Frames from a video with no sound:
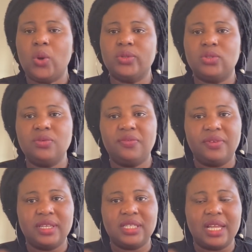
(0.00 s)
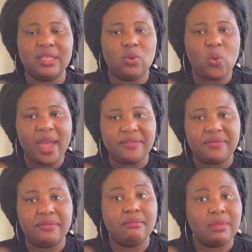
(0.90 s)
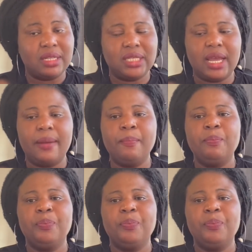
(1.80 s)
on Two-Face and a wife matter.